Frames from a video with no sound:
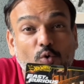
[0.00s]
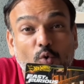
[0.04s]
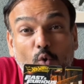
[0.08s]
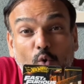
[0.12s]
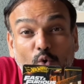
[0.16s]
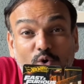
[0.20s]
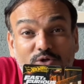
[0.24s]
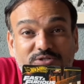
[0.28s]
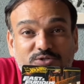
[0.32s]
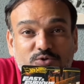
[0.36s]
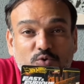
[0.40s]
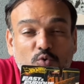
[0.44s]

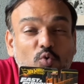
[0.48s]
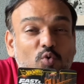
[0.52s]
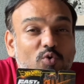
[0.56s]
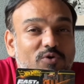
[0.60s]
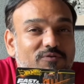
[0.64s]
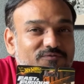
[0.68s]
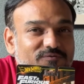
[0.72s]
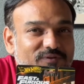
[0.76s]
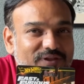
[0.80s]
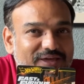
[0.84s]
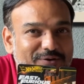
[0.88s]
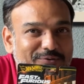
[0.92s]
old school
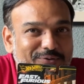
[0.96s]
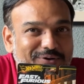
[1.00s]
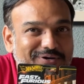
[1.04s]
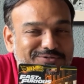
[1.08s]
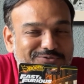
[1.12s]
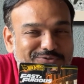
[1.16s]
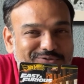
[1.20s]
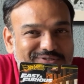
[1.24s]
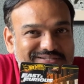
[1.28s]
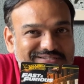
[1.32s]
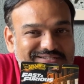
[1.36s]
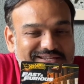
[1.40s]
flavor
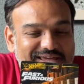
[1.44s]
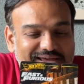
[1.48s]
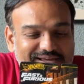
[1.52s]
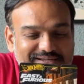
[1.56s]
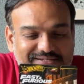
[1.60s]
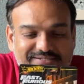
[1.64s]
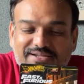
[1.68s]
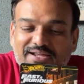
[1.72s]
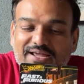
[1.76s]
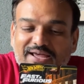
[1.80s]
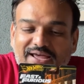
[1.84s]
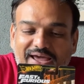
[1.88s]
to this
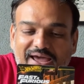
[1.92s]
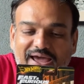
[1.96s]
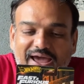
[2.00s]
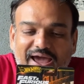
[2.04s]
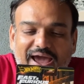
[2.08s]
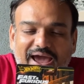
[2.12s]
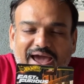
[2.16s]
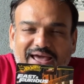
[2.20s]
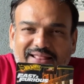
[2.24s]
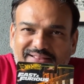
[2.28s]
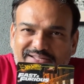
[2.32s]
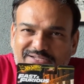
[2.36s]
case,
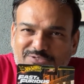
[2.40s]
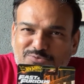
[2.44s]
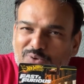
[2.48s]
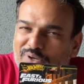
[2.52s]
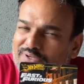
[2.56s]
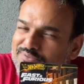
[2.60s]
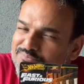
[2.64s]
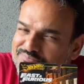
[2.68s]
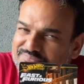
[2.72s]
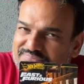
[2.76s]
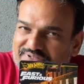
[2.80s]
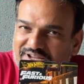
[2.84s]
and this
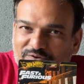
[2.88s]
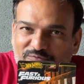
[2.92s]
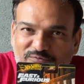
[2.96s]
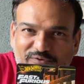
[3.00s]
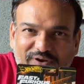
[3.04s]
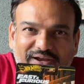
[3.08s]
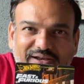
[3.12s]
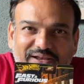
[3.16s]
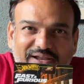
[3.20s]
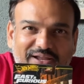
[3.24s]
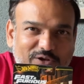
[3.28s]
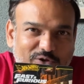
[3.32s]
one
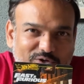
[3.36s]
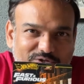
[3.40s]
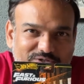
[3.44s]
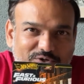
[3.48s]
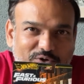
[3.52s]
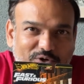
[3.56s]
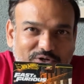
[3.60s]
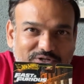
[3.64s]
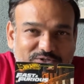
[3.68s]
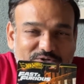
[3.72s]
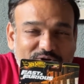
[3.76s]
definitely looks good.